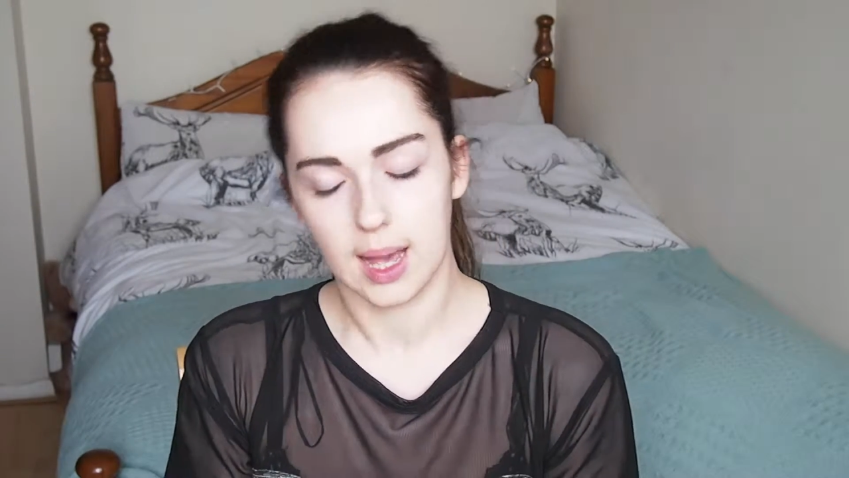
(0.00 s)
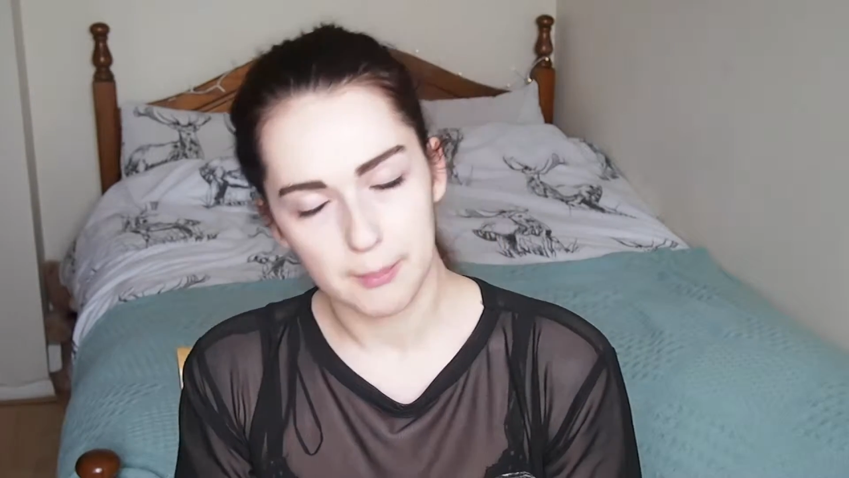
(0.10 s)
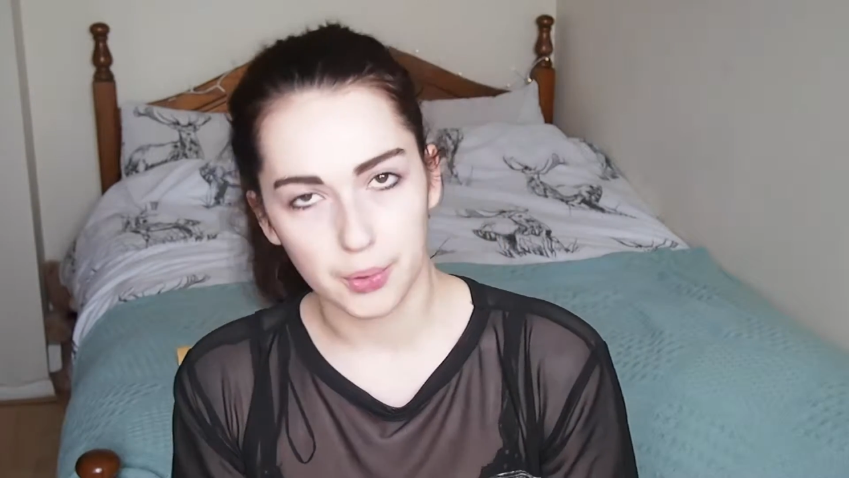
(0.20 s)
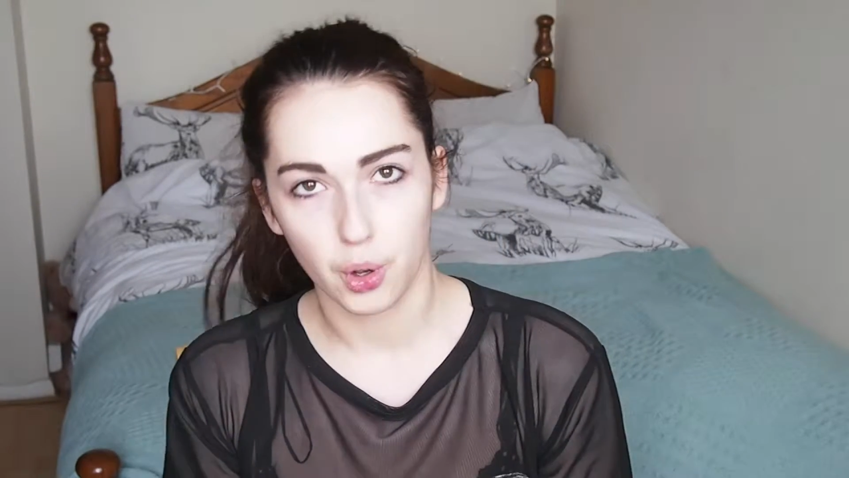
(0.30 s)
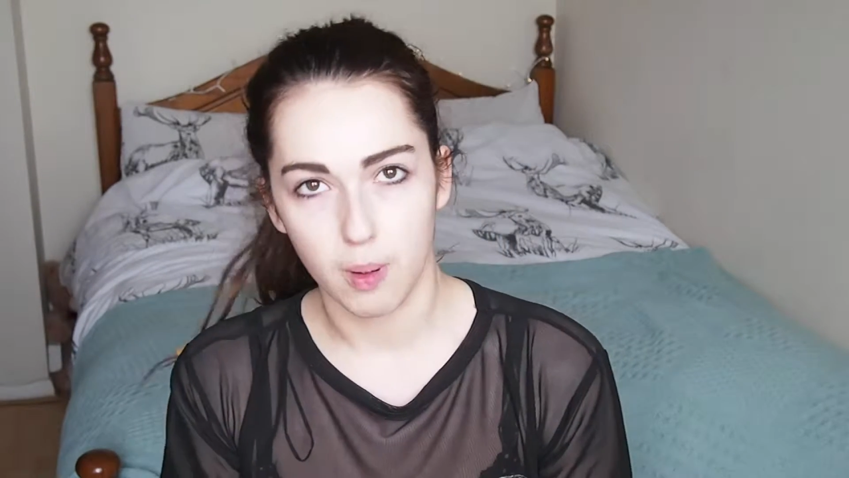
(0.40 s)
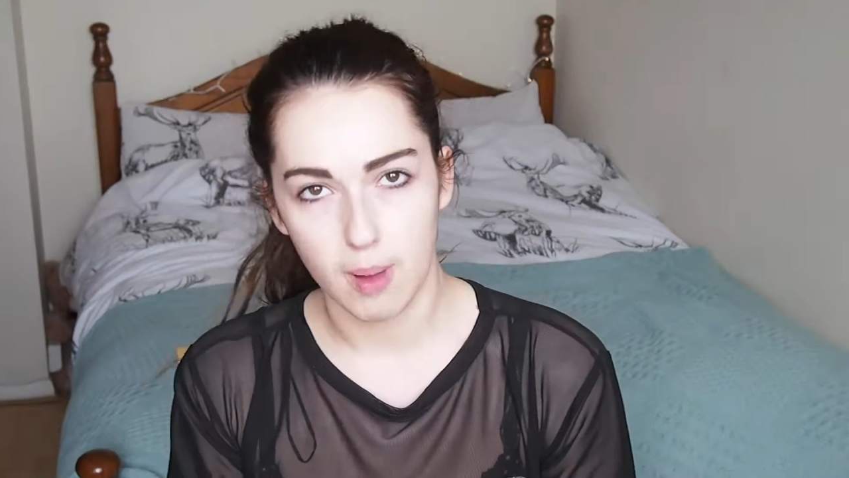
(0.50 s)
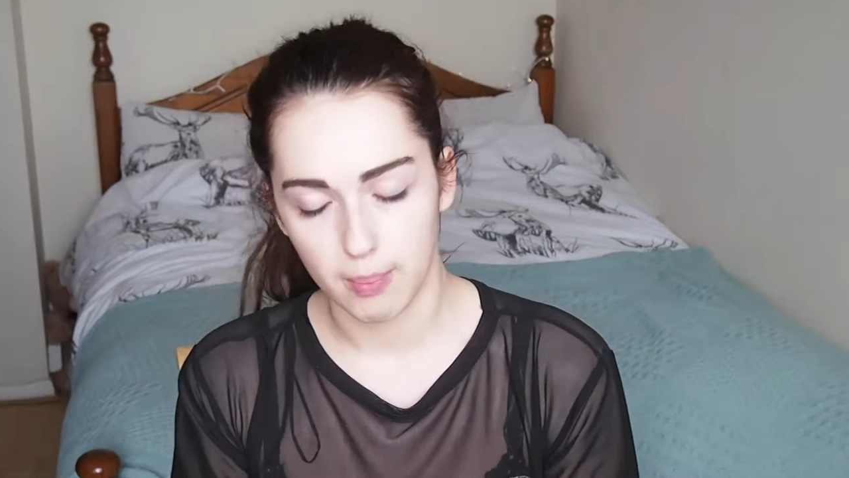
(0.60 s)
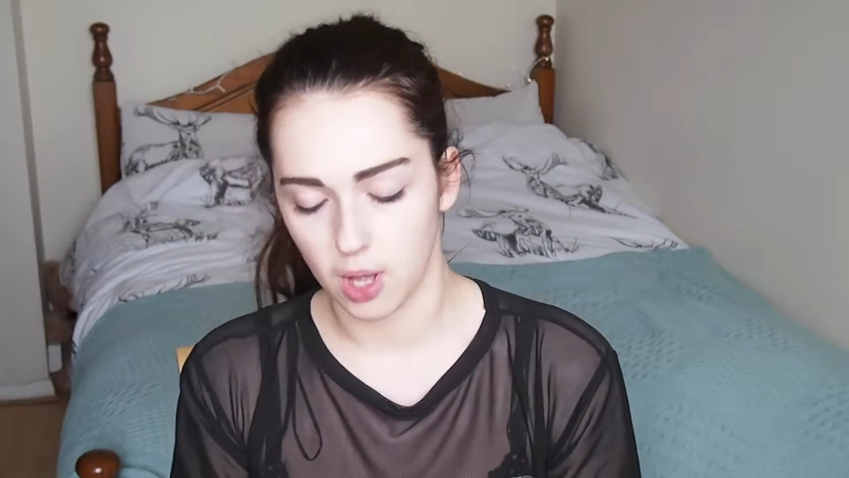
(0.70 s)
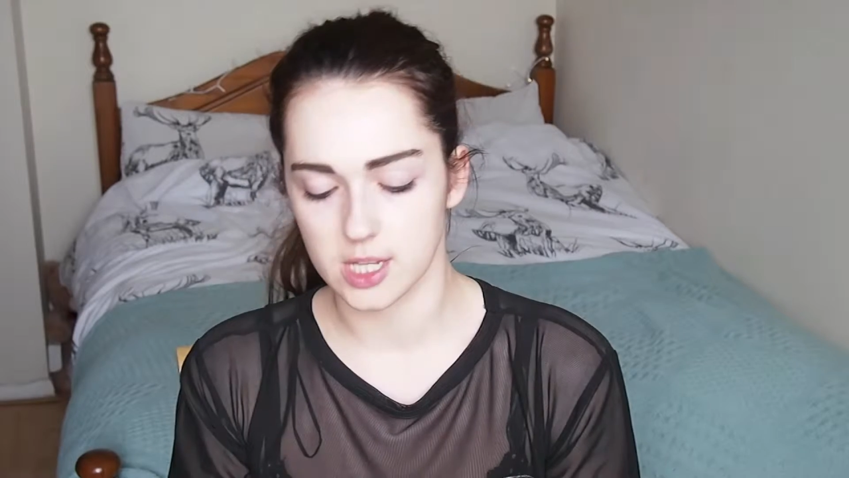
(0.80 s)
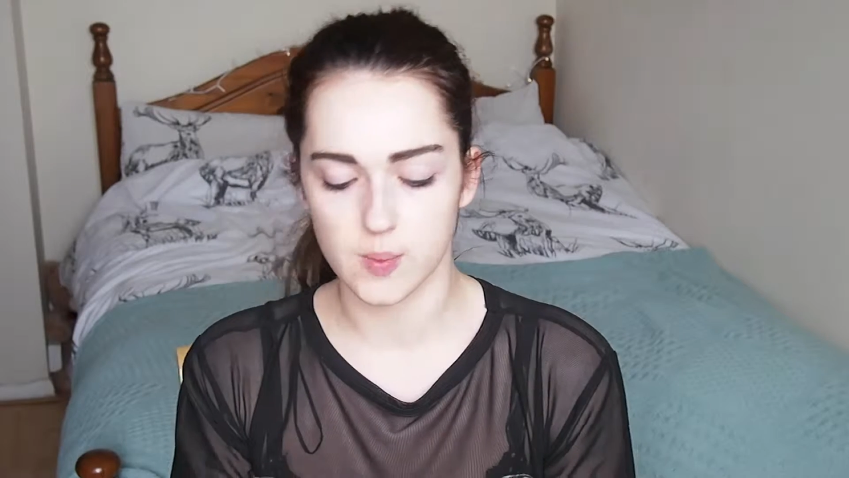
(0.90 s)
and put it up on my
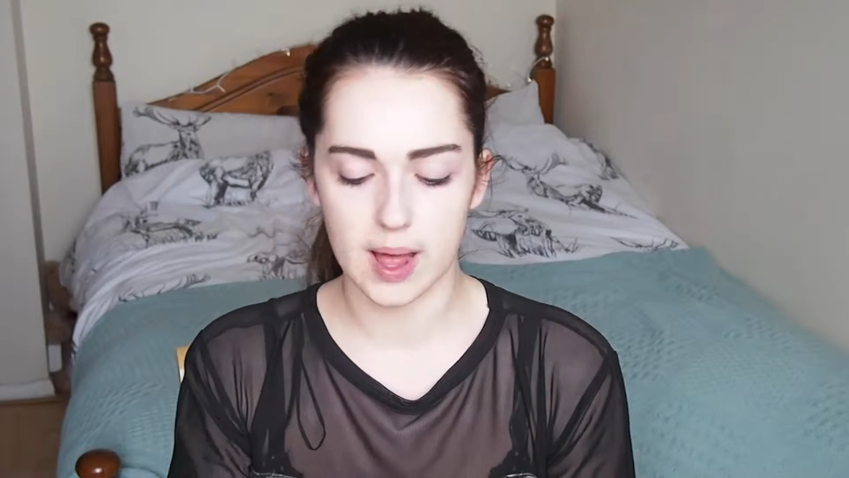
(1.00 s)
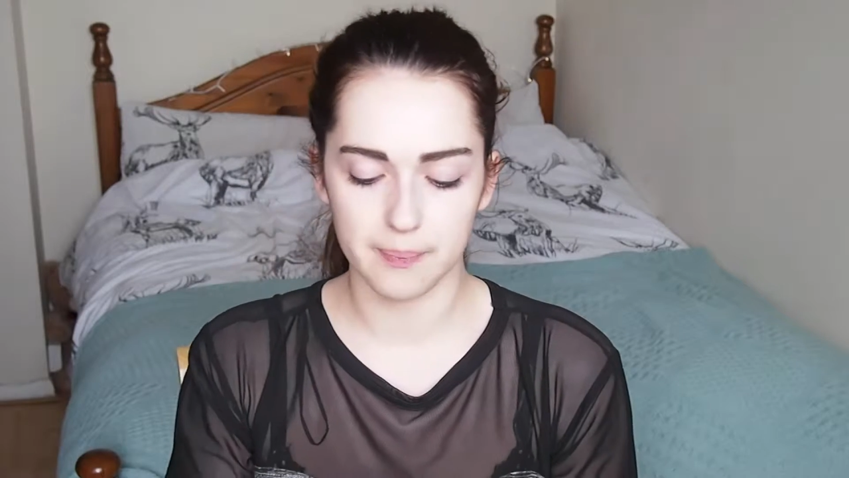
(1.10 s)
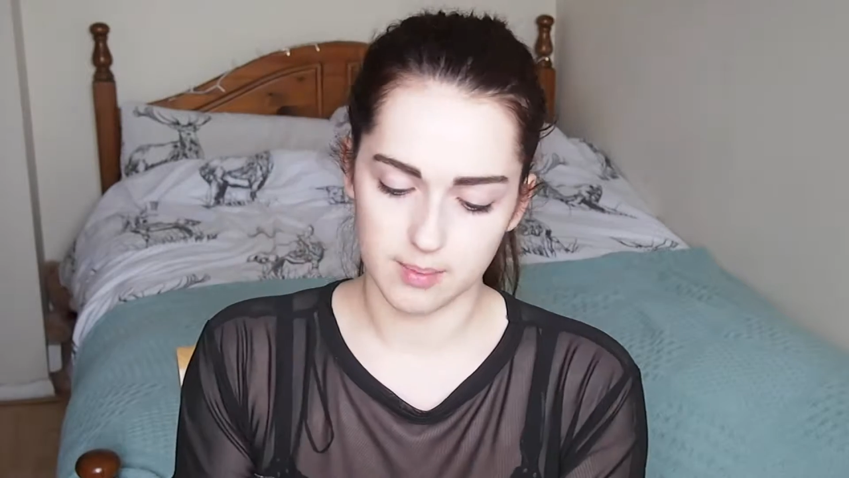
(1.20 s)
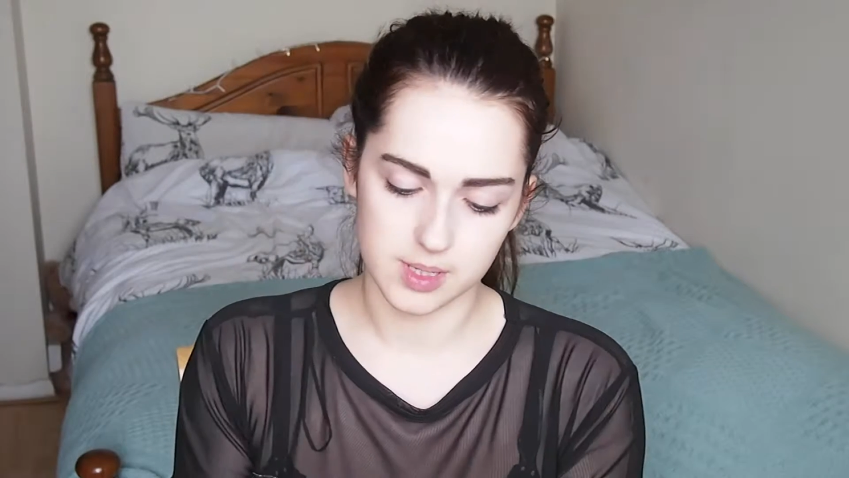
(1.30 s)
blog as well.